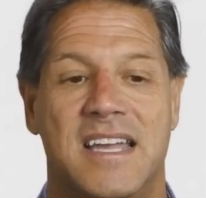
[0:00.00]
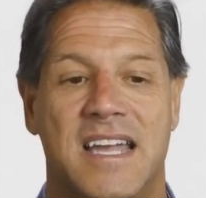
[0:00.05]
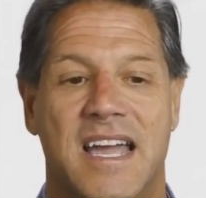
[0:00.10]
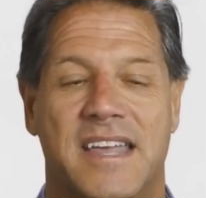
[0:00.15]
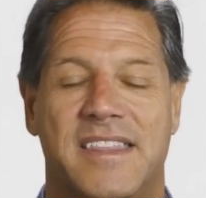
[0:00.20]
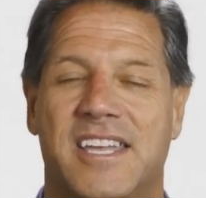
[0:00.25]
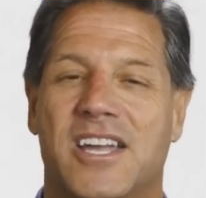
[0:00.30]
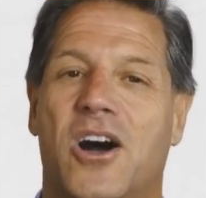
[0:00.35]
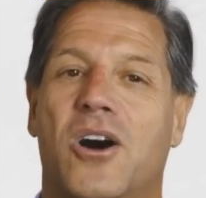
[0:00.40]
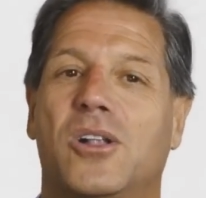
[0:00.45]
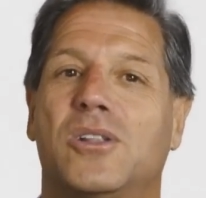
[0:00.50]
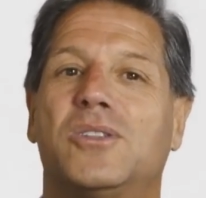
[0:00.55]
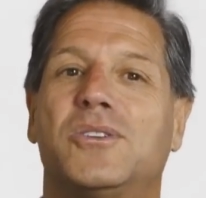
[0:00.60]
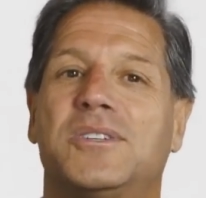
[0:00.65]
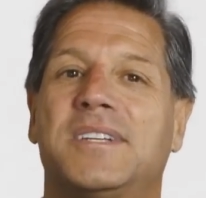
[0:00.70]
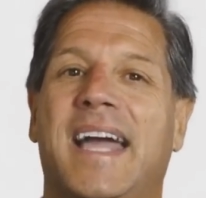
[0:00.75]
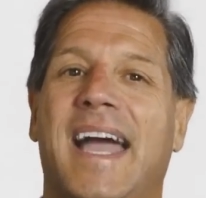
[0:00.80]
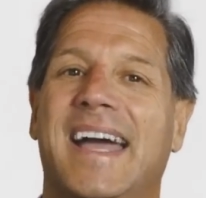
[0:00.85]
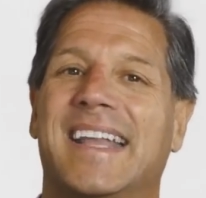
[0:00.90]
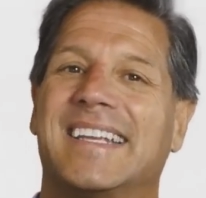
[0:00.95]
And they all
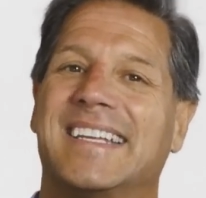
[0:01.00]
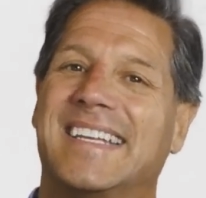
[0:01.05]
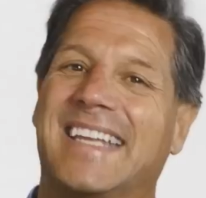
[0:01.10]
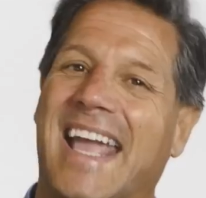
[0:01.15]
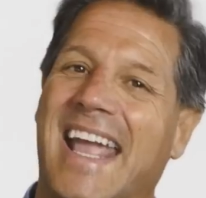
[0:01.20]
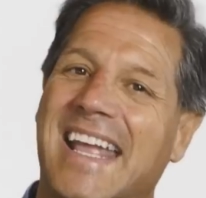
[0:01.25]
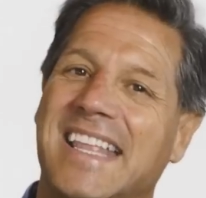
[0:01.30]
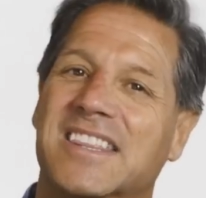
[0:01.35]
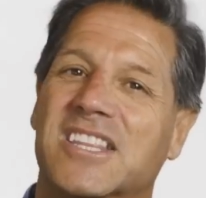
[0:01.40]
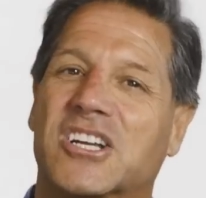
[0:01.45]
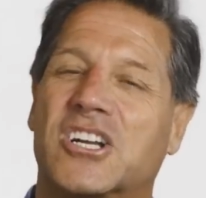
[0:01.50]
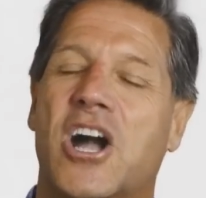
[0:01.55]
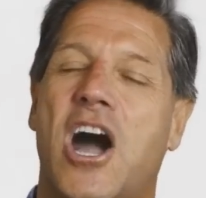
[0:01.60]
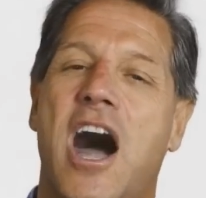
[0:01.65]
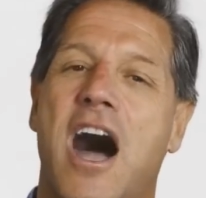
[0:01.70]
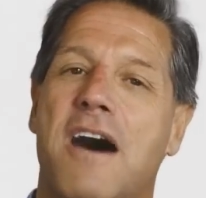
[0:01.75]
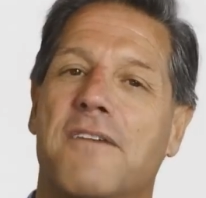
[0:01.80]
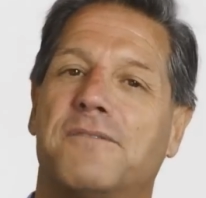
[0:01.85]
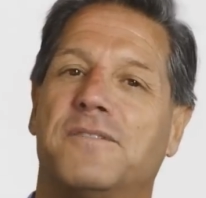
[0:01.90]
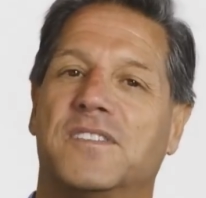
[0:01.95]
learned how to gain the
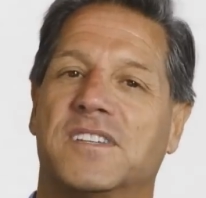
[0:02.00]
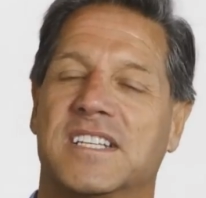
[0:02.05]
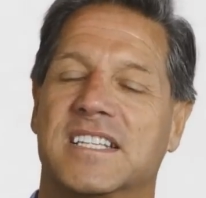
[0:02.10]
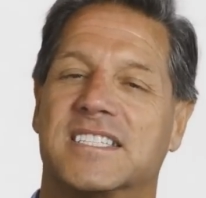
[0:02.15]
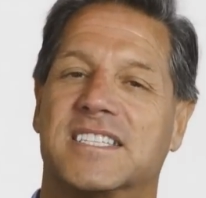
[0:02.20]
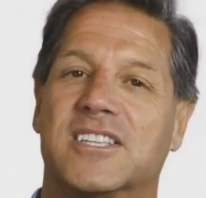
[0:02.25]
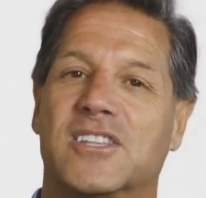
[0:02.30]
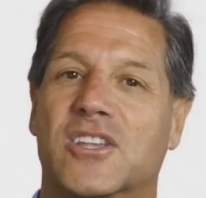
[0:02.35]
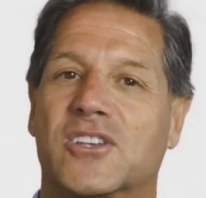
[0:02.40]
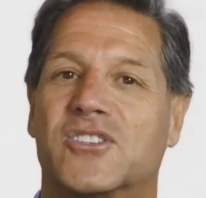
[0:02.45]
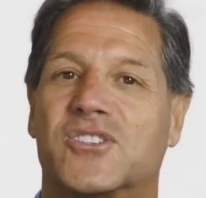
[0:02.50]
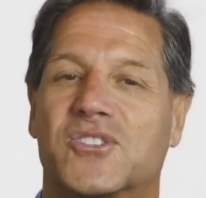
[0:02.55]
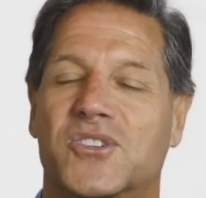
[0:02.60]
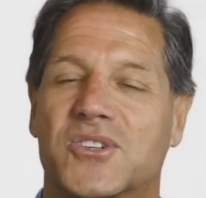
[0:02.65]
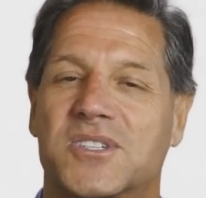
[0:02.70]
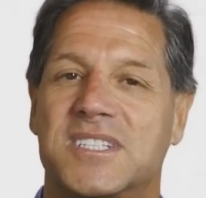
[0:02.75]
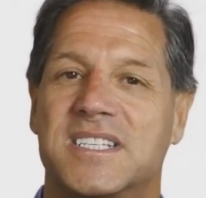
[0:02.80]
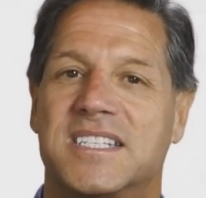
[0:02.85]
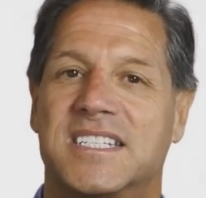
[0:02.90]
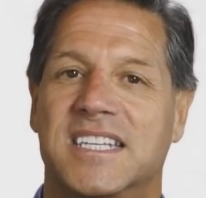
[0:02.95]
confidence and the
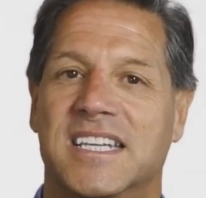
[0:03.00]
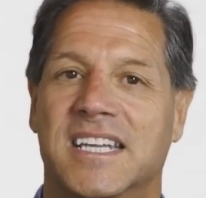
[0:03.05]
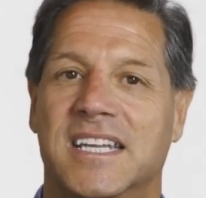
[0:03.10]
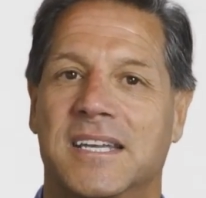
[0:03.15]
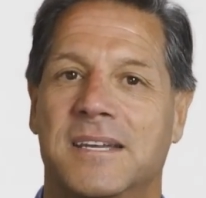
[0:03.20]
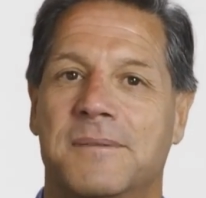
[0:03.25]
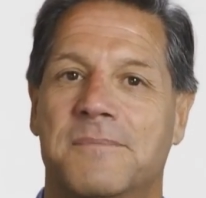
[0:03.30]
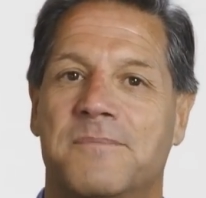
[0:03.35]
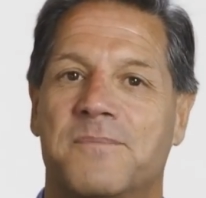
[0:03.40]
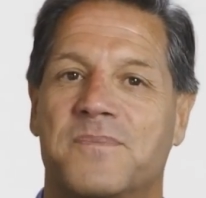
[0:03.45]
certainty